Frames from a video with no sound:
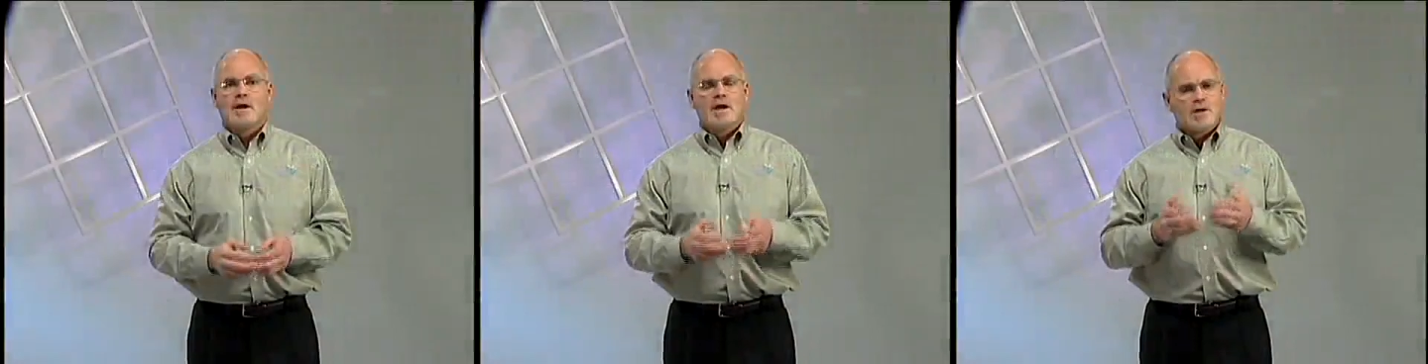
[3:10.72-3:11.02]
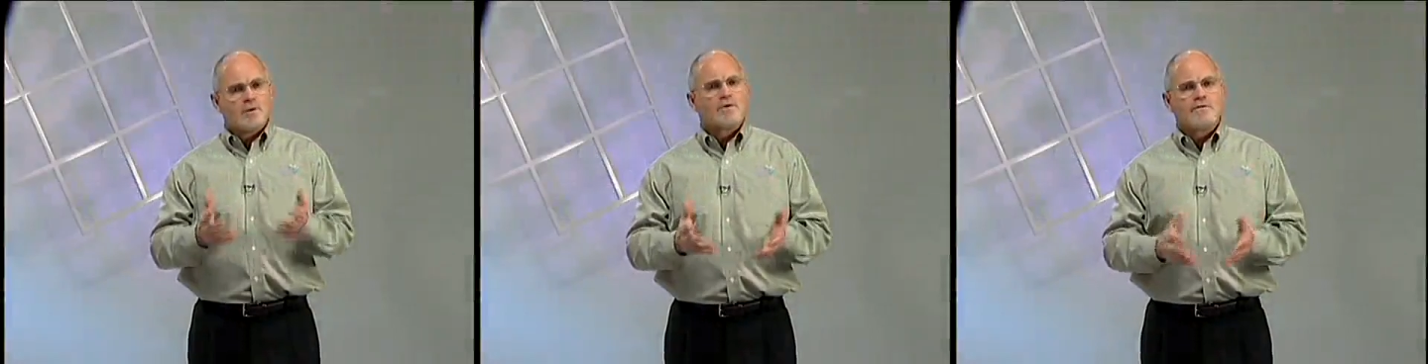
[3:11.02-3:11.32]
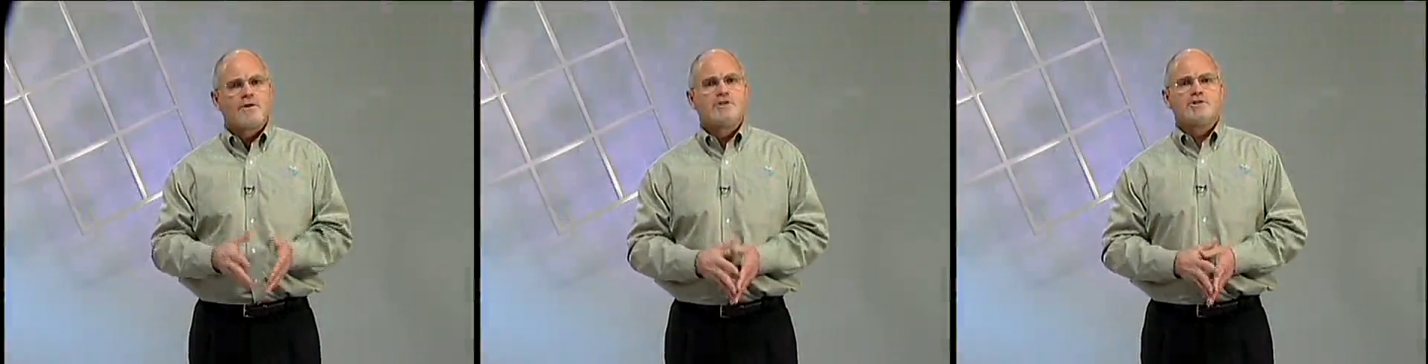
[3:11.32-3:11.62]
In order to
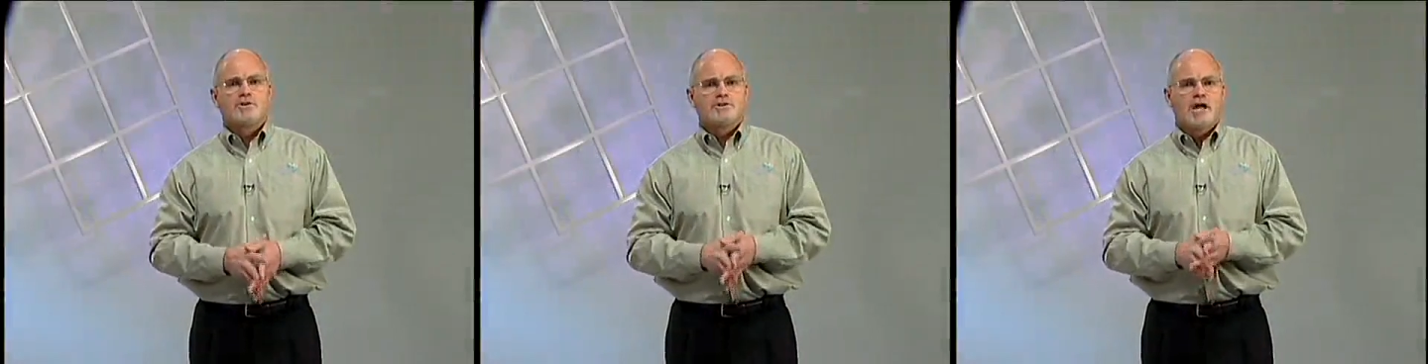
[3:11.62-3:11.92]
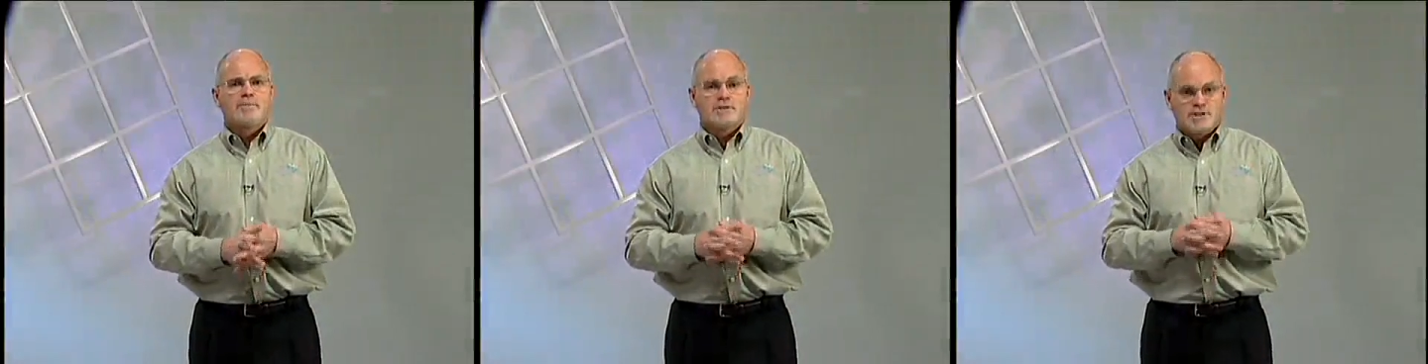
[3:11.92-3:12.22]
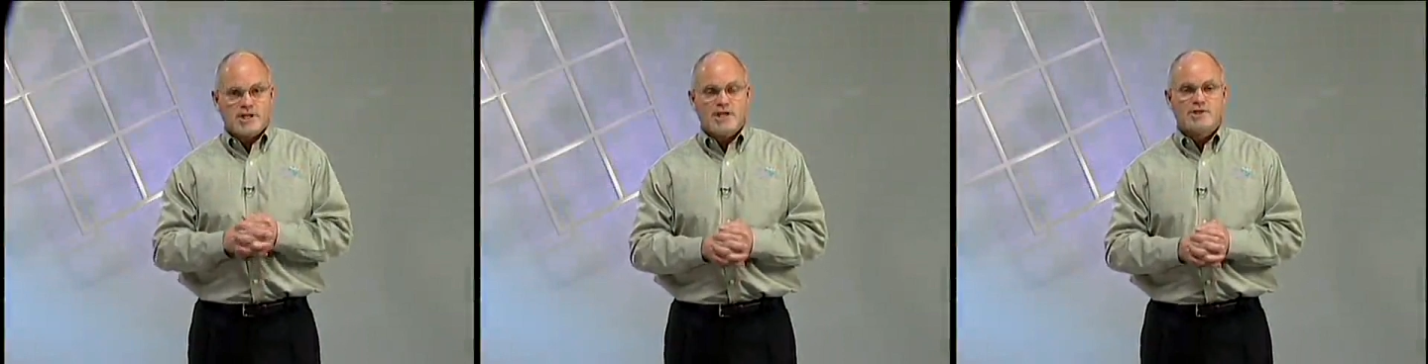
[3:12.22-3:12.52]
finish your assignments
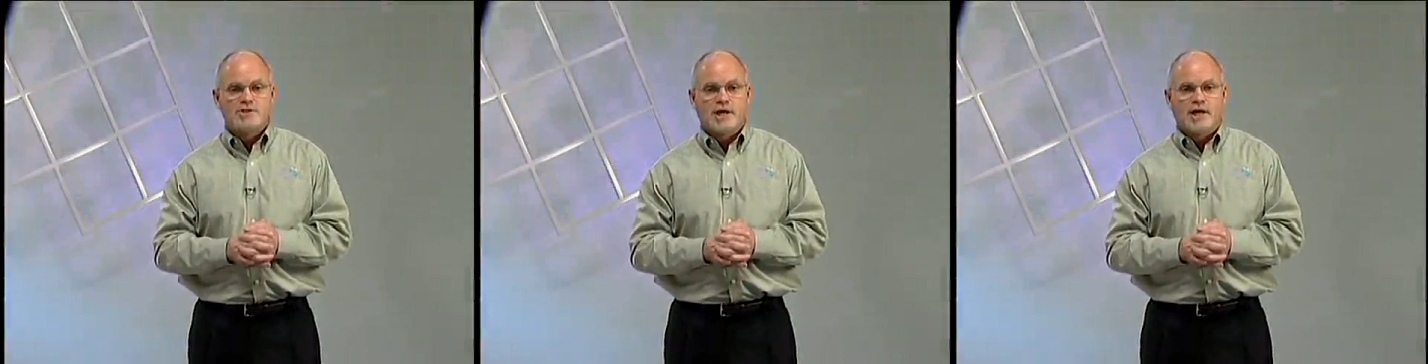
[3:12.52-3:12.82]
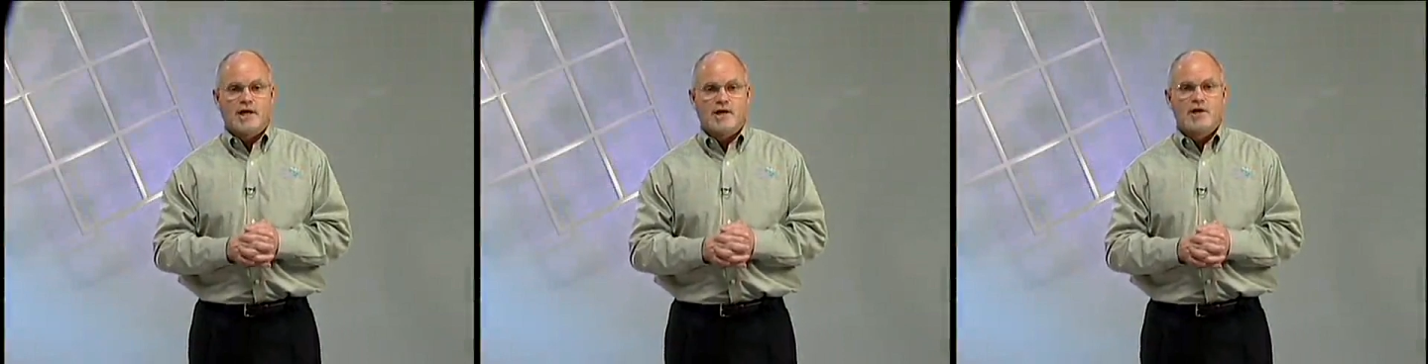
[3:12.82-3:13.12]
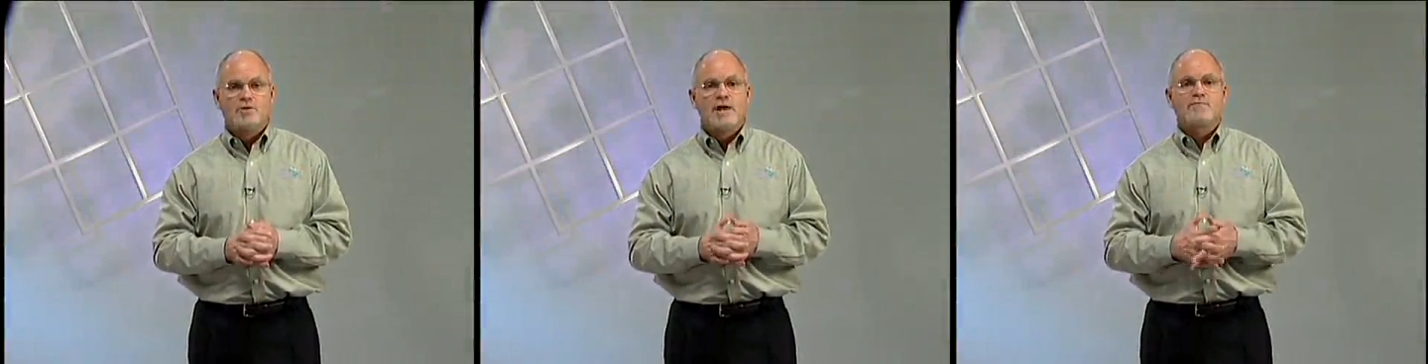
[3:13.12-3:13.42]
each day,
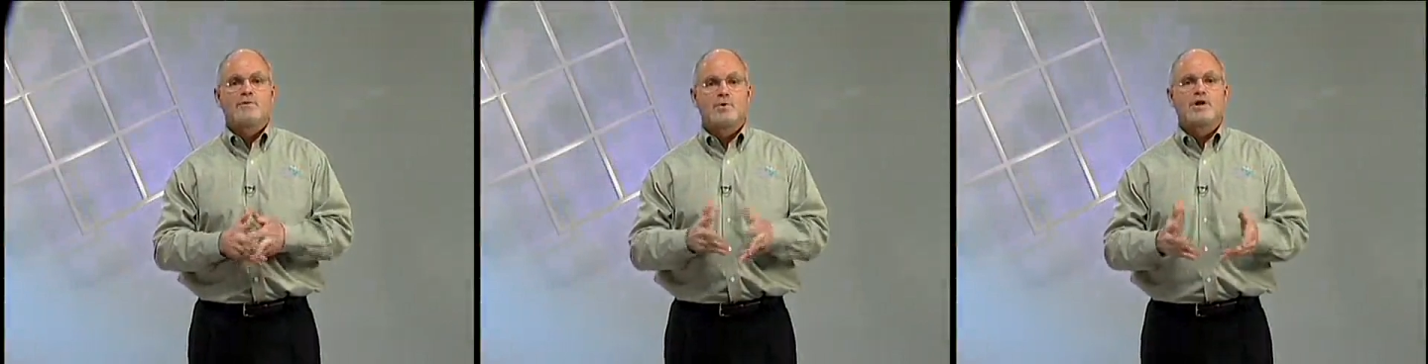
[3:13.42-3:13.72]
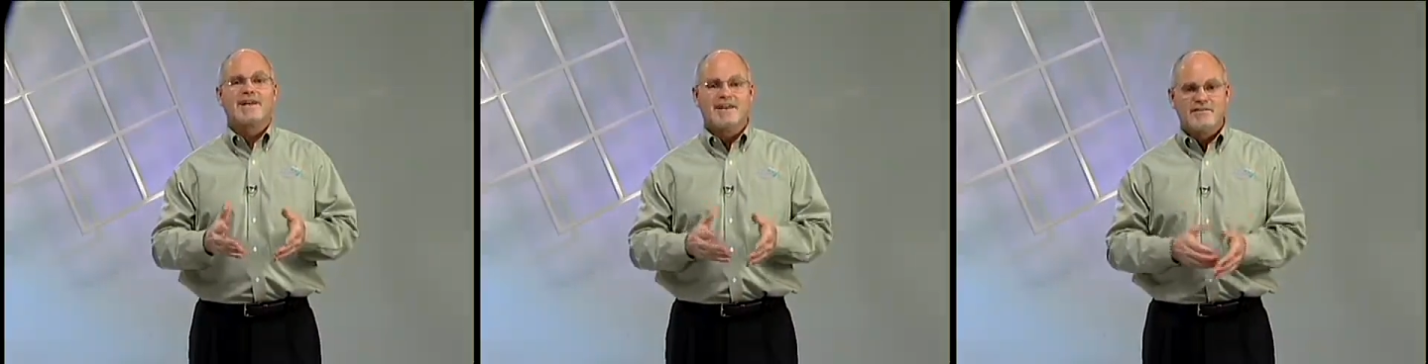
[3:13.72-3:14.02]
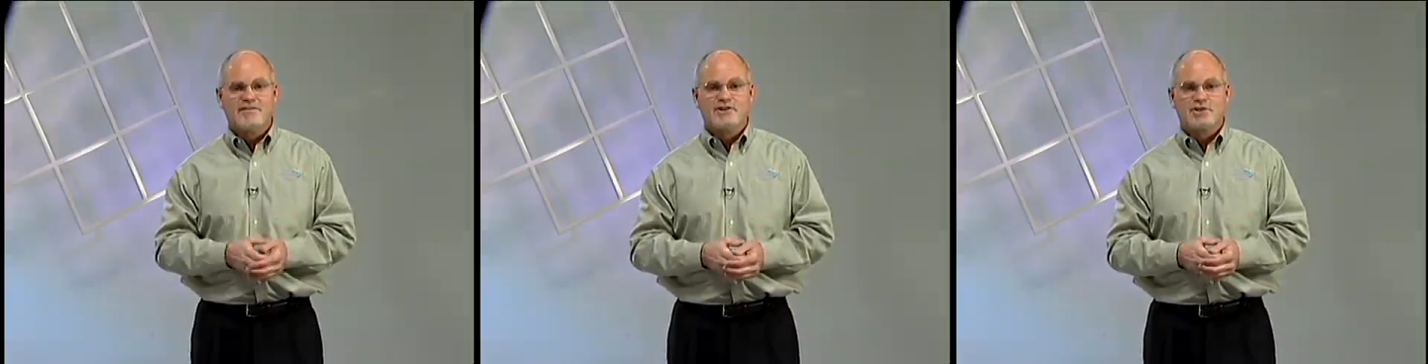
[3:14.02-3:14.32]
you'll have to work
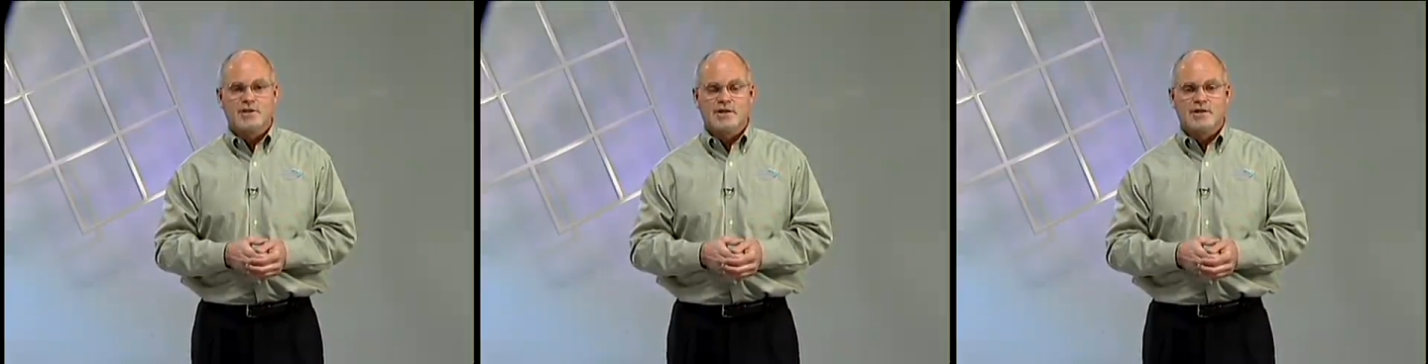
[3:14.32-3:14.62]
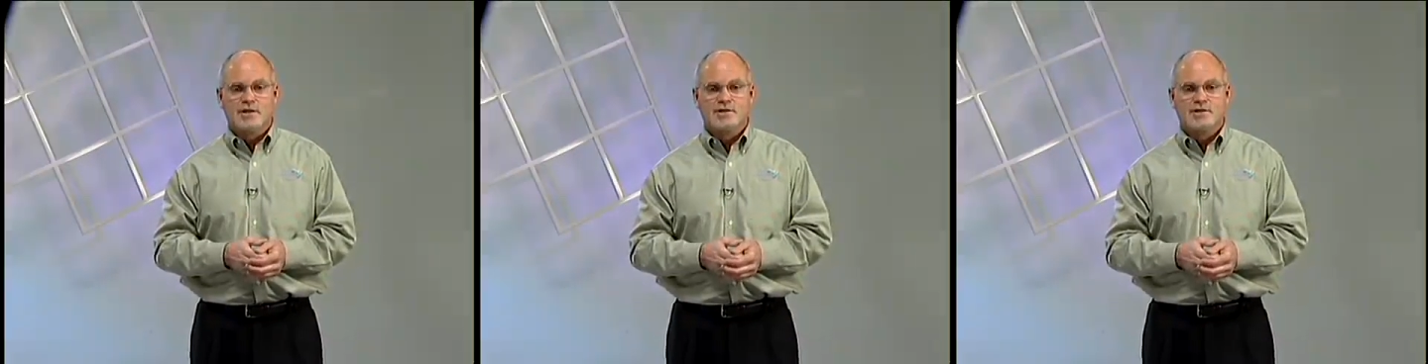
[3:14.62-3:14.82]
efficiently.